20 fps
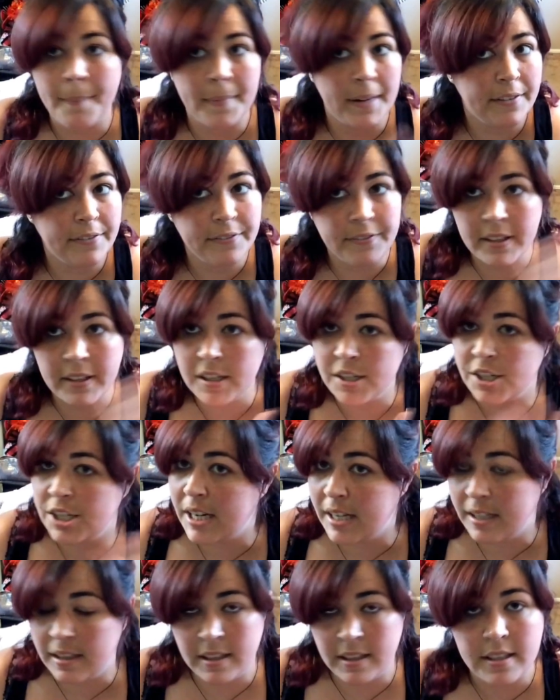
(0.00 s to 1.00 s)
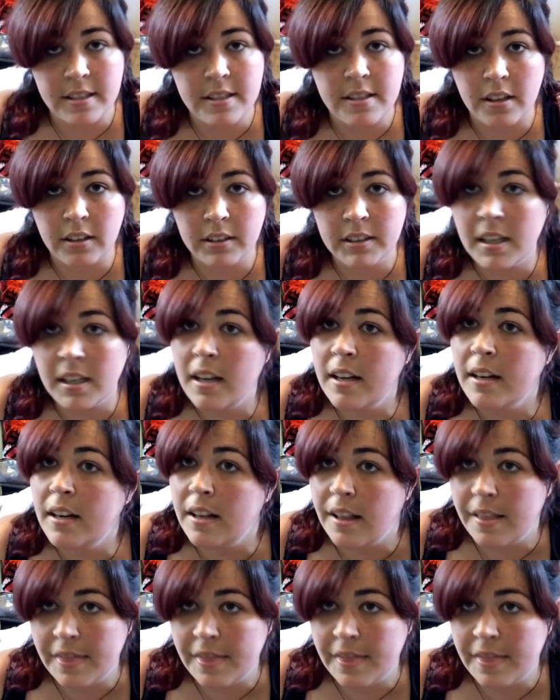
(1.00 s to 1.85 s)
going to finish getting this all done.